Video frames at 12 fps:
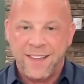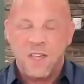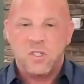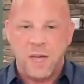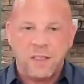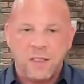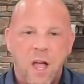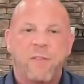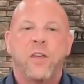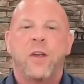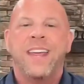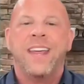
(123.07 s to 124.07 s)
So I'd love for
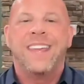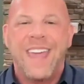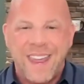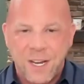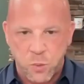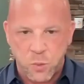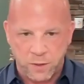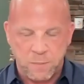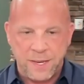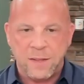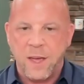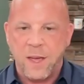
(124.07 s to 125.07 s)
you to engage with
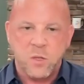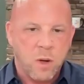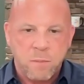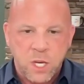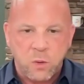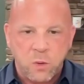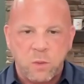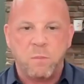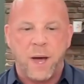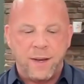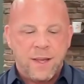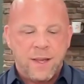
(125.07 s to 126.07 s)
me. It's on mute,
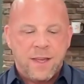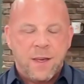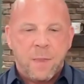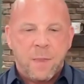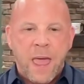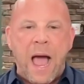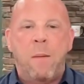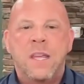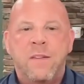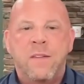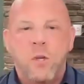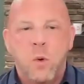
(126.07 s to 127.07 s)
but how many
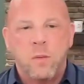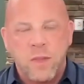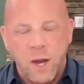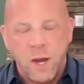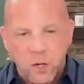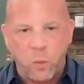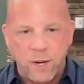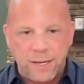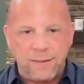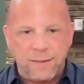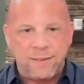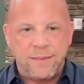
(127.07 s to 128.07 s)
of you
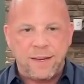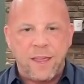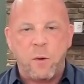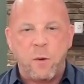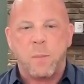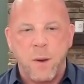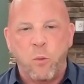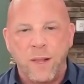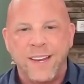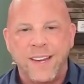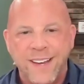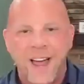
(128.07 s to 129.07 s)
agree that it would have been
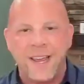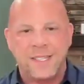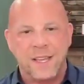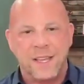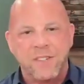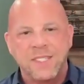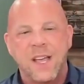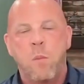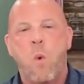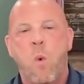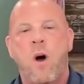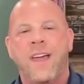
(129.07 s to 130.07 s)
really nice if
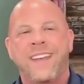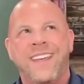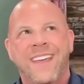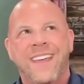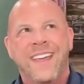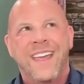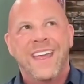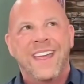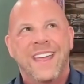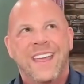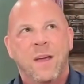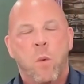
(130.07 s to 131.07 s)
someone,
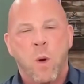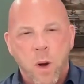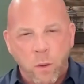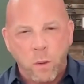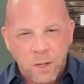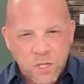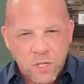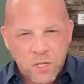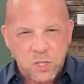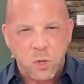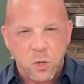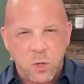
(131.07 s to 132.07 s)
when we were in
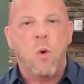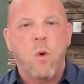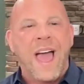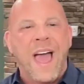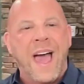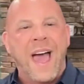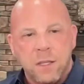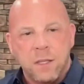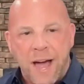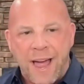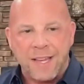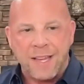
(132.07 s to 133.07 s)
school, had a
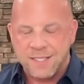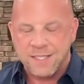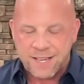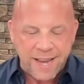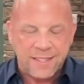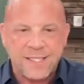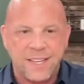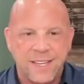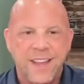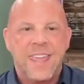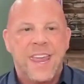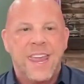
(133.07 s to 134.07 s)
class that said, hey, listen,
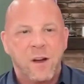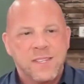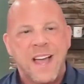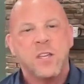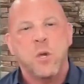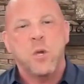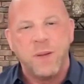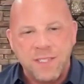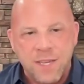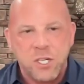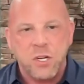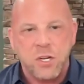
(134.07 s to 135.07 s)
here's how you
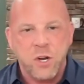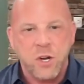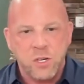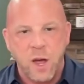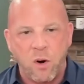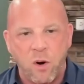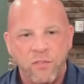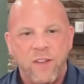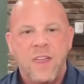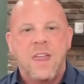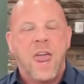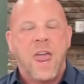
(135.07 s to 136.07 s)
position yourself
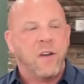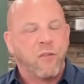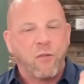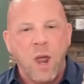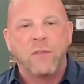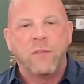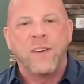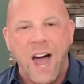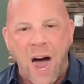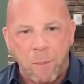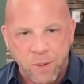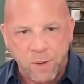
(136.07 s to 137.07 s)
in front of an
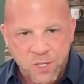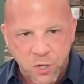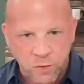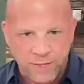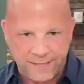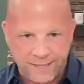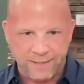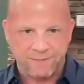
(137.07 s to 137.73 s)
opportunity